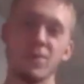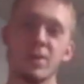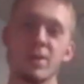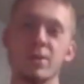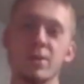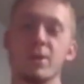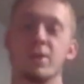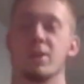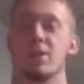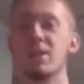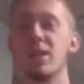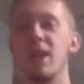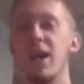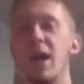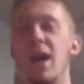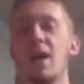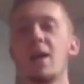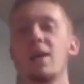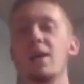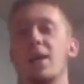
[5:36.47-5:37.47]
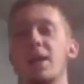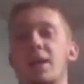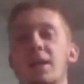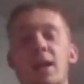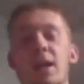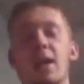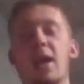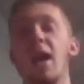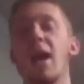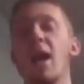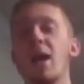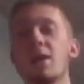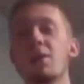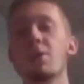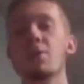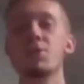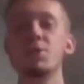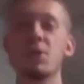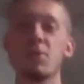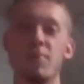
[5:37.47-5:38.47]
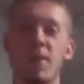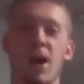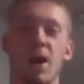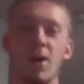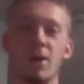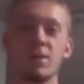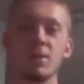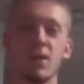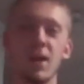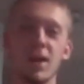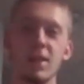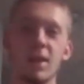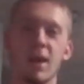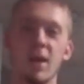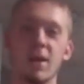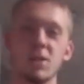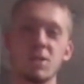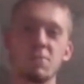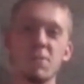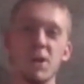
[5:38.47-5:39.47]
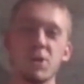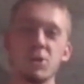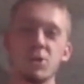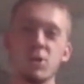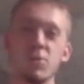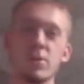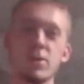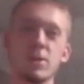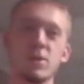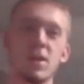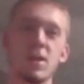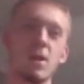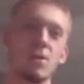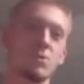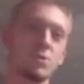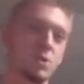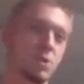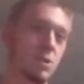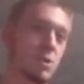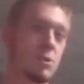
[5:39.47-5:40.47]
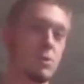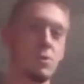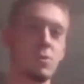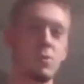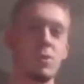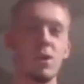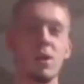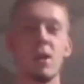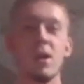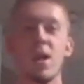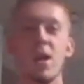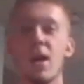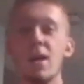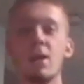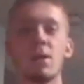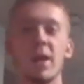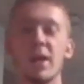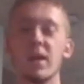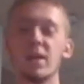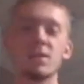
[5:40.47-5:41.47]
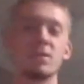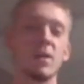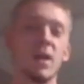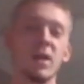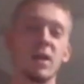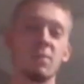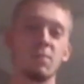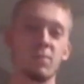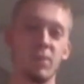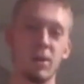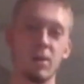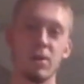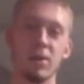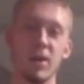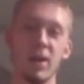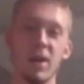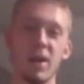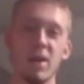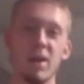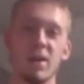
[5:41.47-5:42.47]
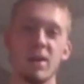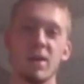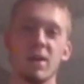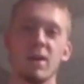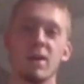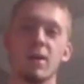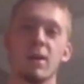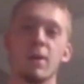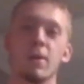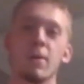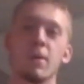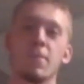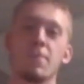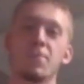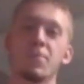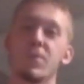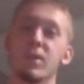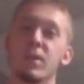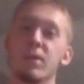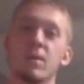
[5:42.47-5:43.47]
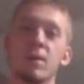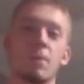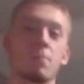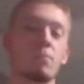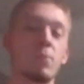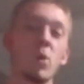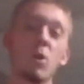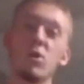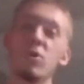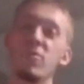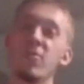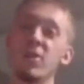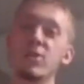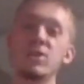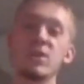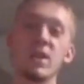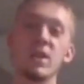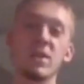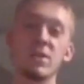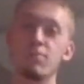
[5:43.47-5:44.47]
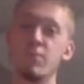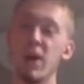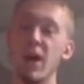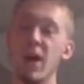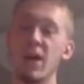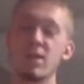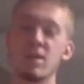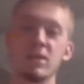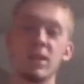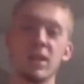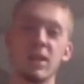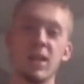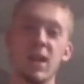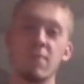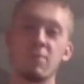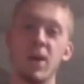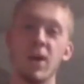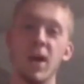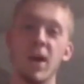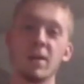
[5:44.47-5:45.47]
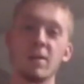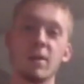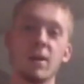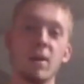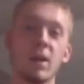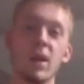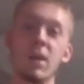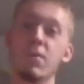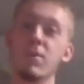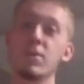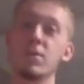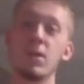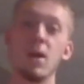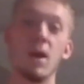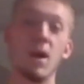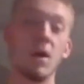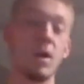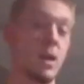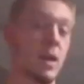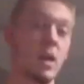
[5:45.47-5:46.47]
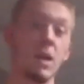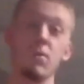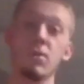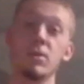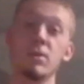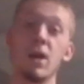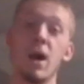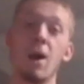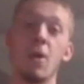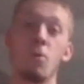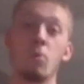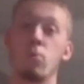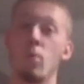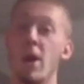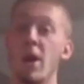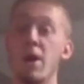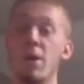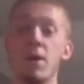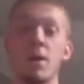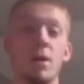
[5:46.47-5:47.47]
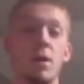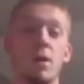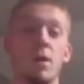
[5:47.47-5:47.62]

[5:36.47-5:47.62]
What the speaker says: You just can't you can't lose your balance like that, especially when you're down 2 in the late second period. Boqvist did his best to get back there. He was outrun.